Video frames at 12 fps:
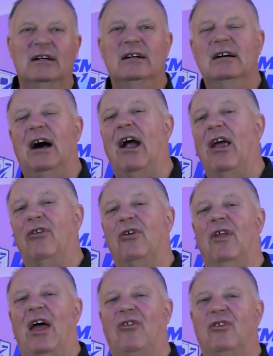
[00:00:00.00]
All right, so
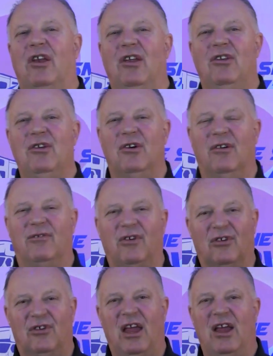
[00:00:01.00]
that's going to do it for
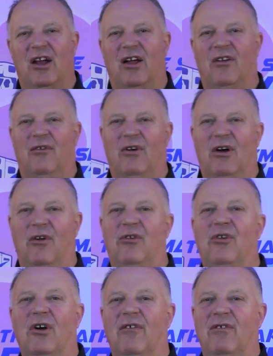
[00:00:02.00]
staying on the road.
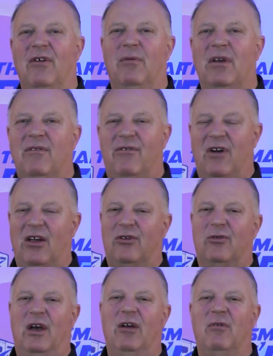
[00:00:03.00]
So if you've been
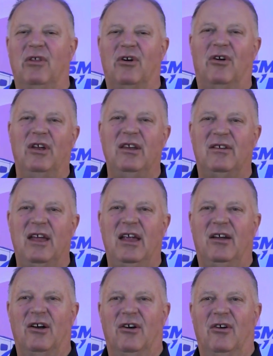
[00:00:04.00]
frustrated with holding
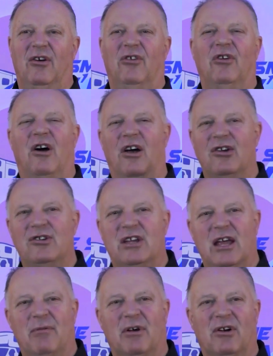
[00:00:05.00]
tank odors, harsh
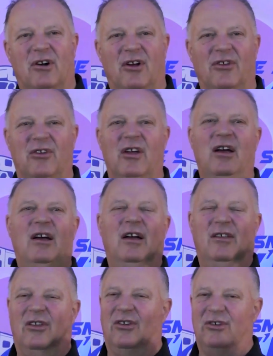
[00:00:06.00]
chemicals,
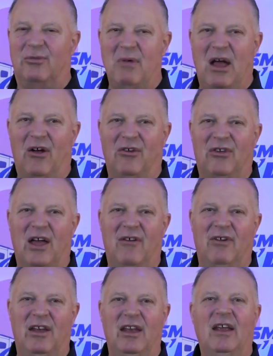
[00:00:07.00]
the smells of
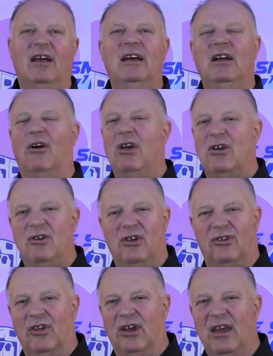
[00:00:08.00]
it, or you're
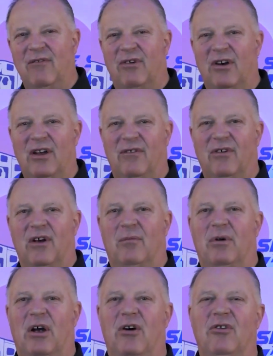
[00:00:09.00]
just looking for a different
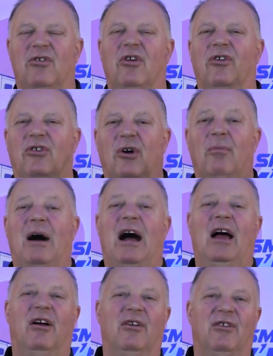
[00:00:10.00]
approach,
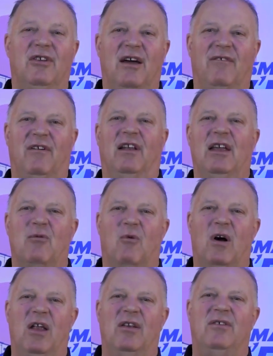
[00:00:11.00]
Solbio is definitely
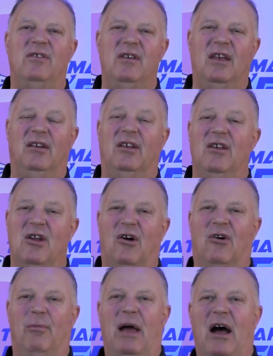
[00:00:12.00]
one to know
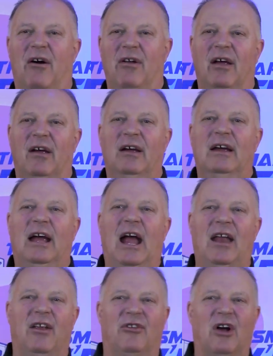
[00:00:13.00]
about.
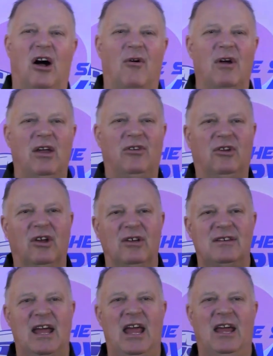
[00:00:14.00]
And as always, good
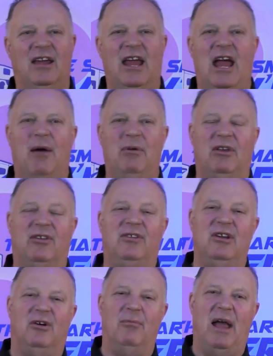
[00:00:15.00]
tank habits
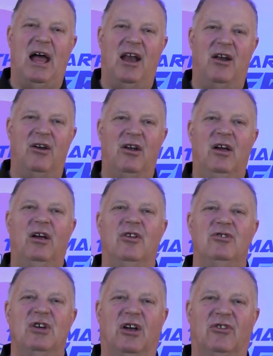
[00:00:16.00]
still matter
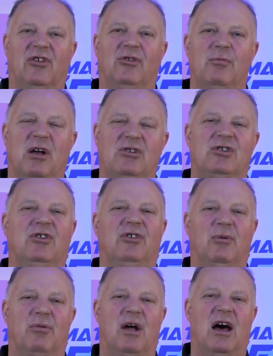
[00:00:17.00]
just as much as the
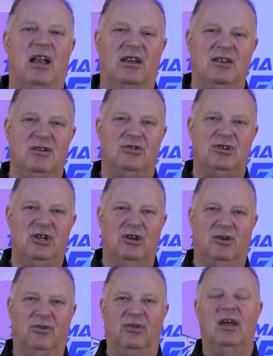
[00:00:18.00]
product you
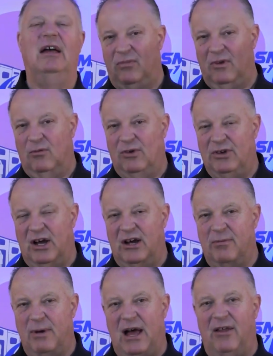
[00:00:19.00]
choose. We'll talk
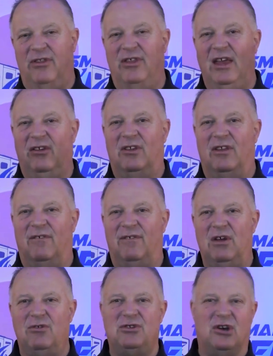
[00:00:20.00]
about things in the
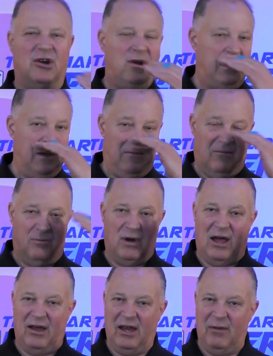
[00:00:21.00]
future. We'll
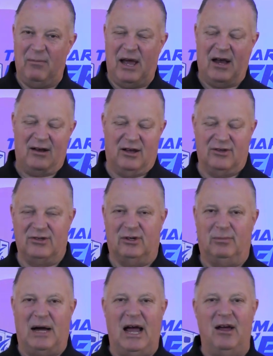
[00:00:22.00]
probably hit back on
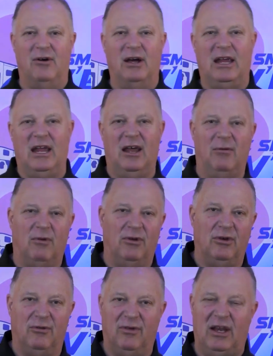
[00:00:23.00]
Solbio again. We'll
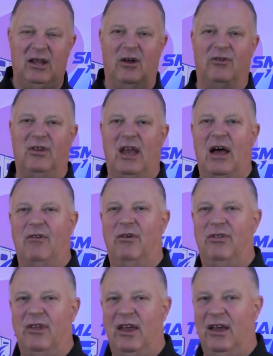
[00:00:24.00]
do videos and other
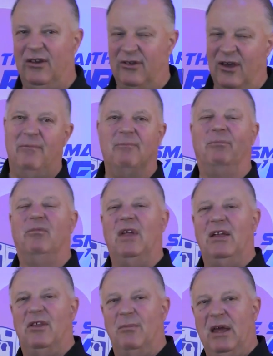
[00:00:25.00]
things.
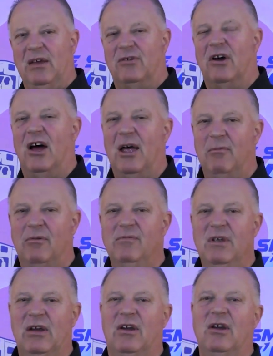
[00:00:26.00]
In the meantime,
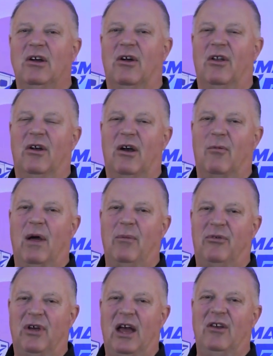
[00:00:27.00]
you can go to our
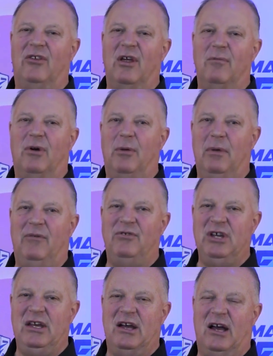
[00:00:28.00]
website,
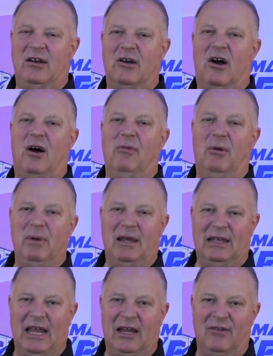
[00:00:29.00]
sunpromfg.com. There'll be a
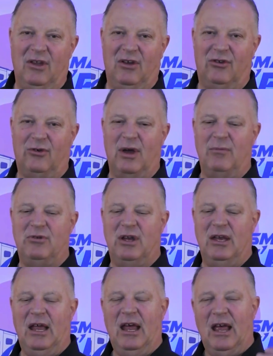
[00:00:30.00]
link in the
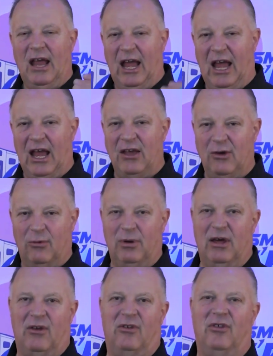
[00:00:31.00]
description, and you'll be
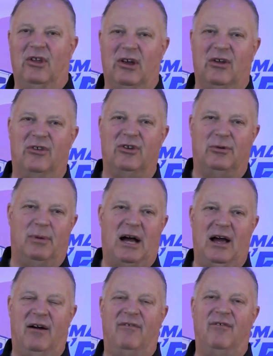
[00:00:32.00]
able to look at
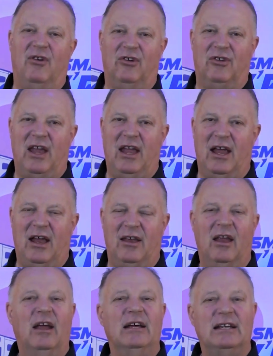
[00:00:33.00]
Solbio firsthand
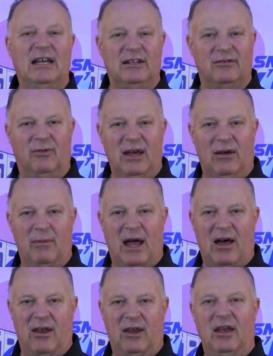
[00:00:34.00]
and read
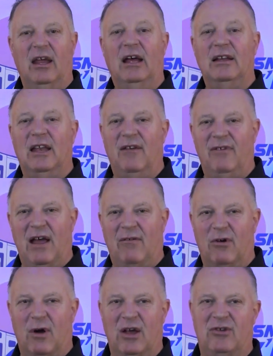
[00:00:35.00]
about it. Then if you have
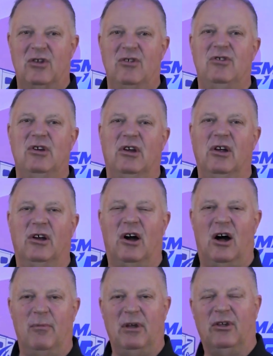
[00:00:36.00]
questions, you can
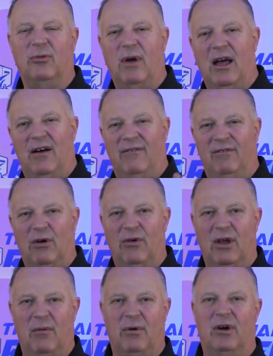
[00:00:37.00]
call me as well. Phone
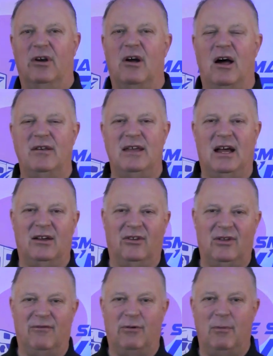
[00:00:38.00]
number or contact us
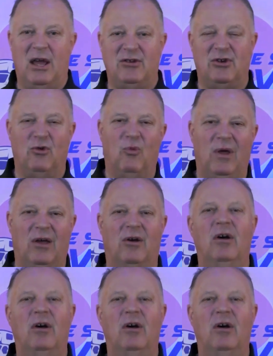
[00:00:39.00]
information will